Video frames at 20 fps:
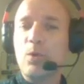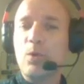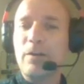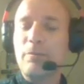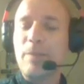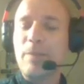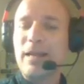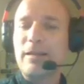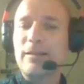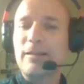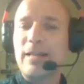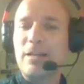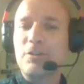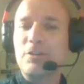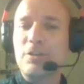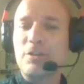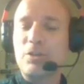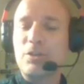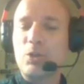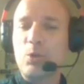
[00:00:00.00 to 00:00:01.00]
would have paid
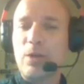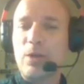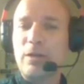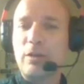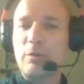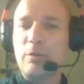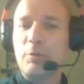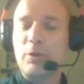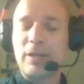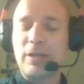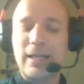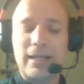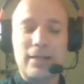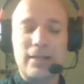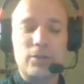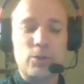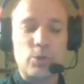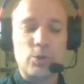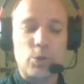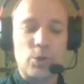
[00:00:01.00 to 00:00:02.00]
attention to and
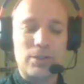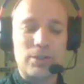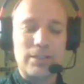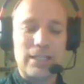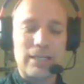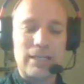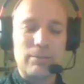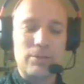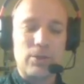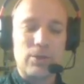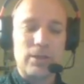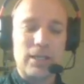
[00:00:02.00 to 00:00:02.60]
communicated to your team.